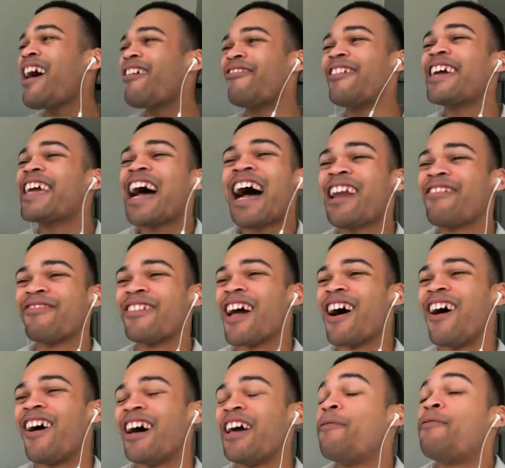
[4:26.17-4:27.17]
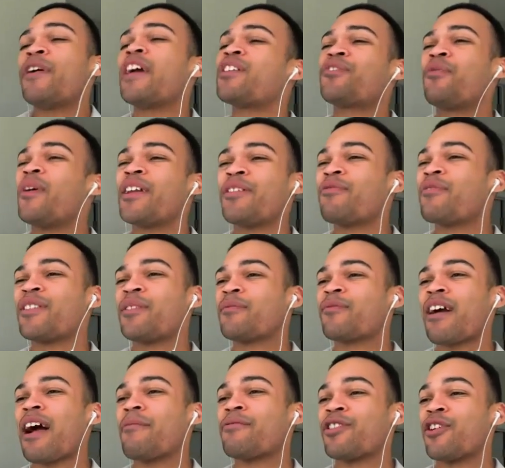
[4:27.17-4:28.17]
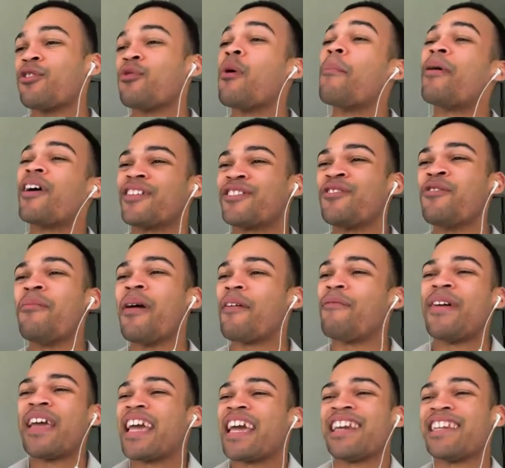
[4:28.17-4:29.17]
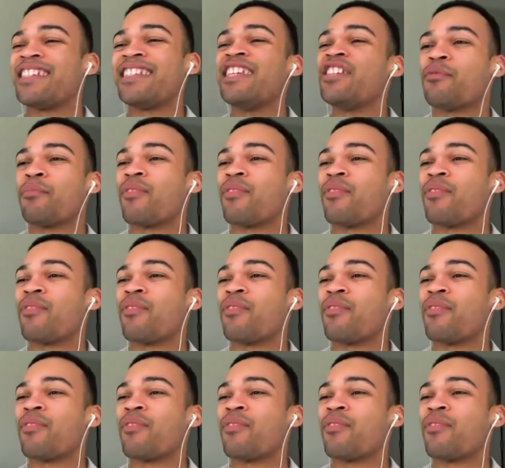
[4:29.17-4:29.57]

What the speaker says: We got him, y'all. If we get 23 subscribers, I'll do a part 2 of my fake anesthesia